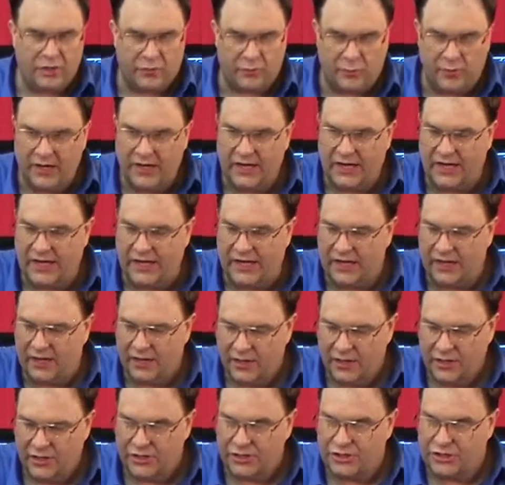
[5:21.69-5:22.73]
three,
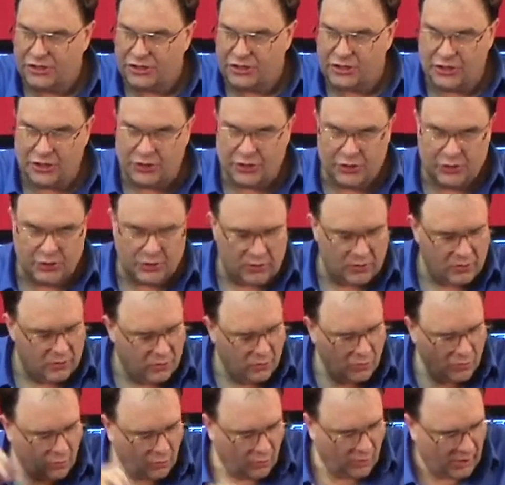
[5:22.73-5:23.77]
two,
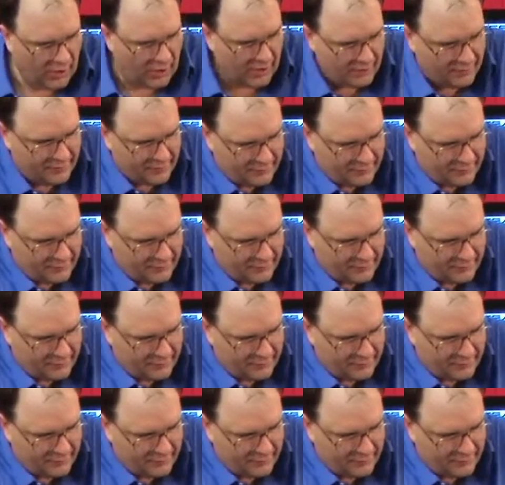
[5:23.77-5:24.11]
one.